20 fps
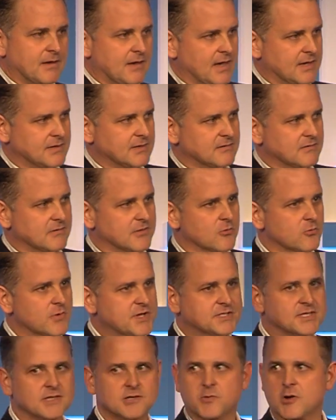And the
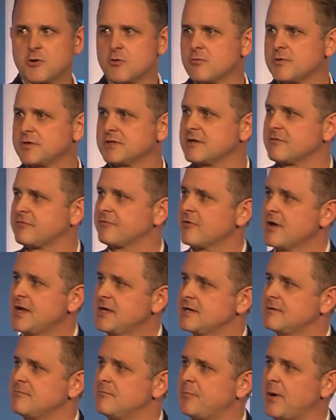reason that we were really
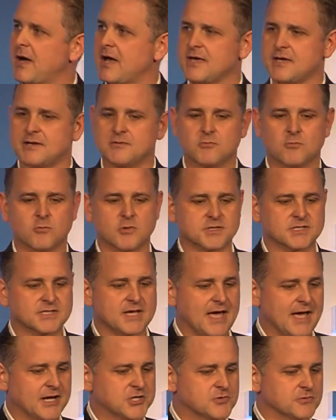afraid by it was
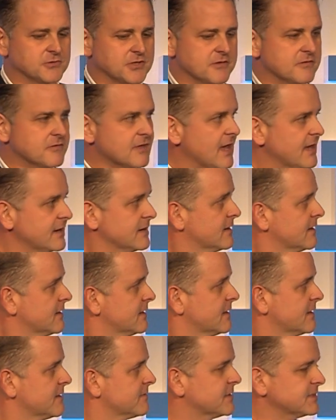actually that
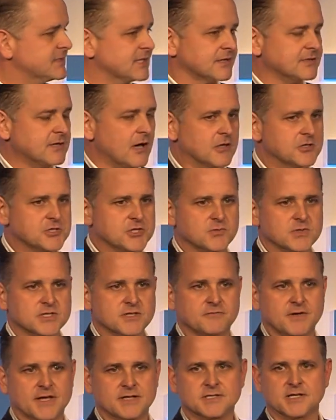the technology was
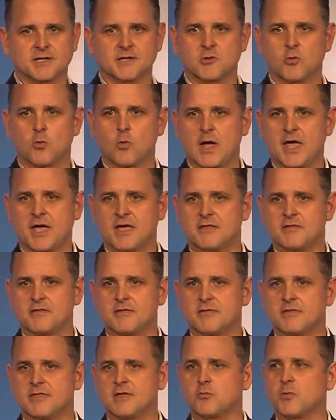advancing in a way
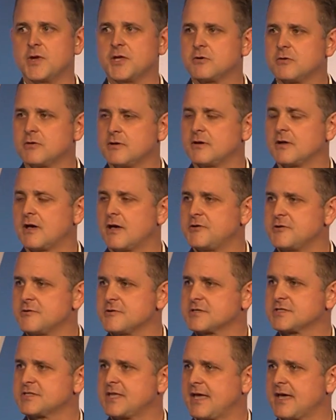that we couldn't
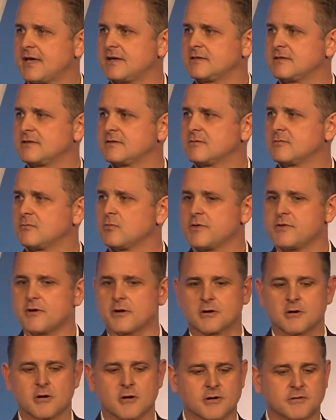understand with
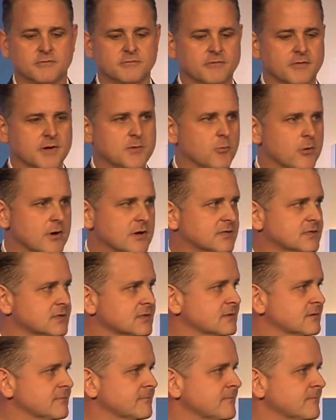our current frameworks.